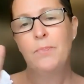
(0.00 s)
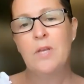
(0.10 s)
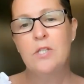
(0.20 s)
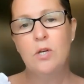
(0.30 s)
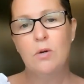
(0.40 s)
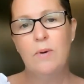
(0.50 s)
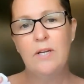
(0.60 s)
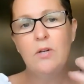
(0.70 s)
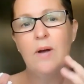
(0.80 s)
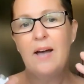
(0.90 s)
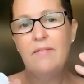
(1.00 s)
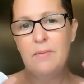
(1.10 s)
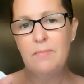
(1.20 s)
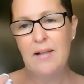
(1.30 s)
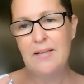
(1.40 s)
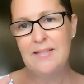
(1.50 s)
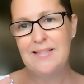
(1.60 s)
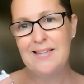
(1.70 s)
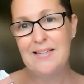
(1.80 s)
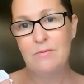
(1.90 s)
So when you have imbalance
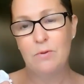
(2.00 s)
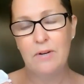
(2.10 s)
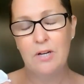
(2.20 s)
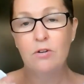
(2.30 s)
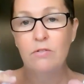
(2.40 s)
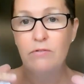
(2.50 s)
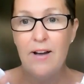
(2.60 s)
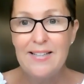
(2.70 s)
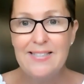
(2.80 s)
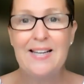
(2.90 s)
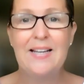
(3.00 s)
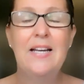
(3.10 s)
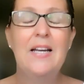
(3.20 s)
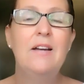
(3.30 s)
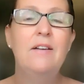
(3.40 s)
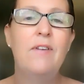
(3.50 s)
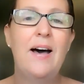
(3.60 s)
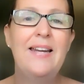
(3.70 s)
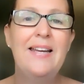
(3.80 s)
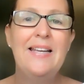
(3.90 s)
in what we call Vata,
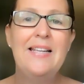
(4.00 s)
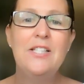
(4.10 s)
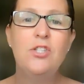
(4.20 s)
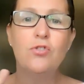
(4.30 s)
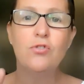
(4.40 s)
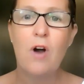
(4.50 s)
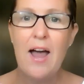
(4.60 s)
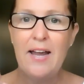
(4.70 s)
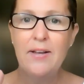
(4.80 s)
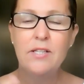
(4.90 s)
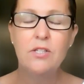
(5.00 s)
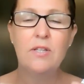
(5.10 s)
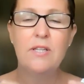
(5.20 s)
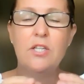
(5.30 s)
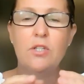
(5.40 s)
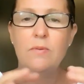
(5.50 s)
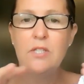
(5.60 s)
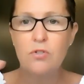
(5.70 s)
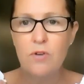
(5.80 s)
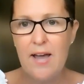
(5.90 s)
Vata is dry. So the tissue is
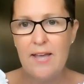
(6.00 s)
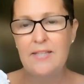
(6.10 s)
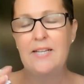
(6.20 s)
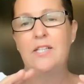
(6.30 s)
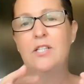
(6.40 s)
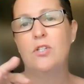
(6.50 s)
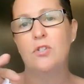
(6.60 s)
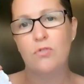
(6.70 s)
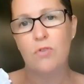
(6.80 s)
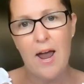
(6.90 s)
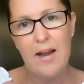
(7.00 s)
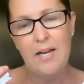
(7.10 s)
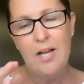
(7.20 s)
dry, the tendons are dry.